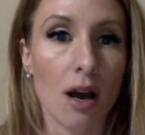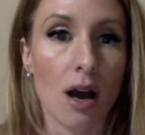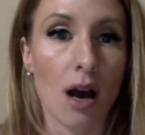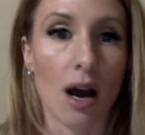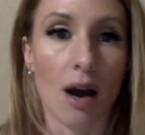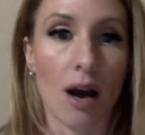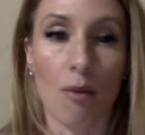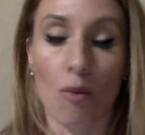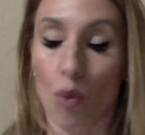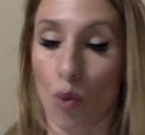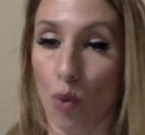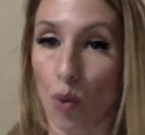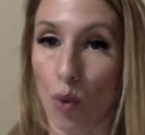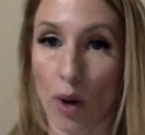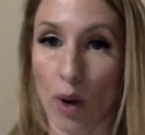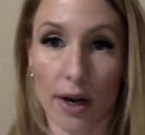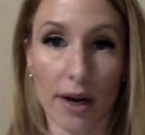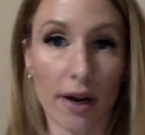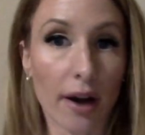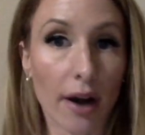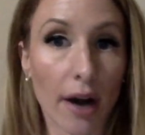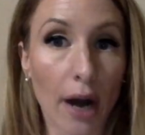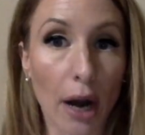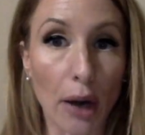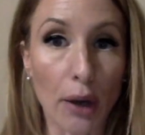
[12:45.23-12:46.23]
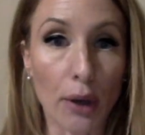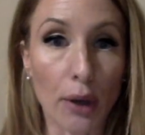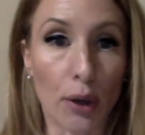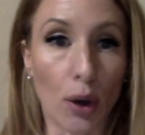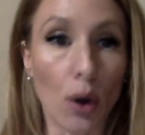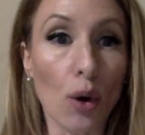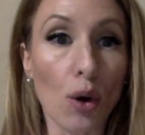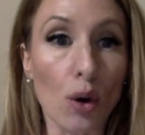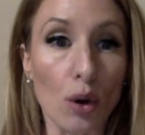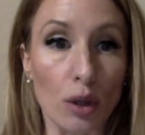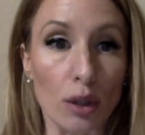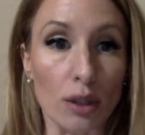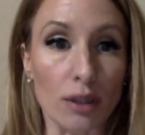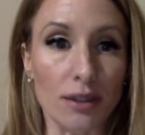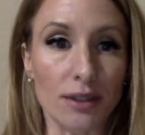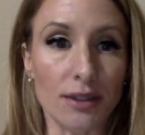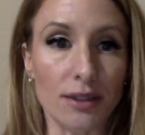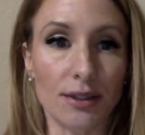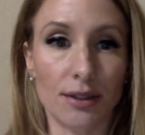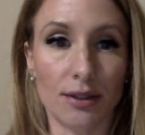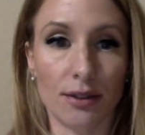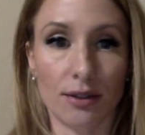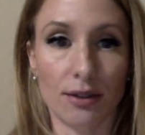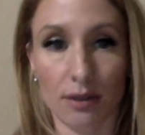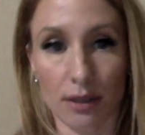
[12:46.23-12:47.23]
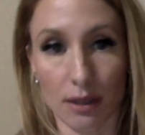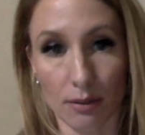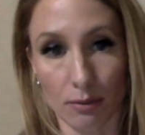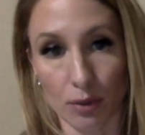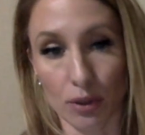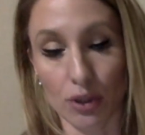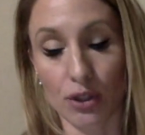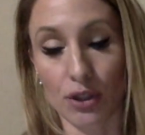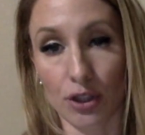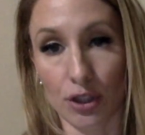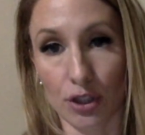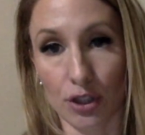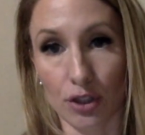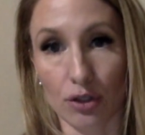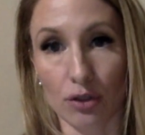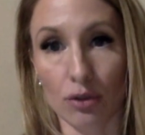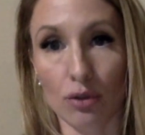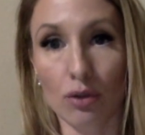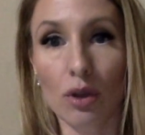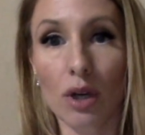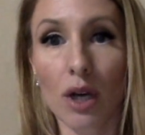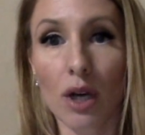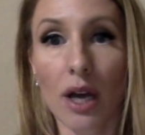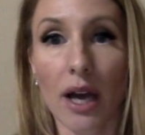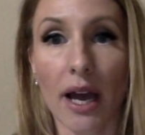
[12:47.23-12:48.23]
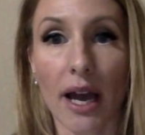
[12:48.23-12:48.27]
um, what are our goals, number two,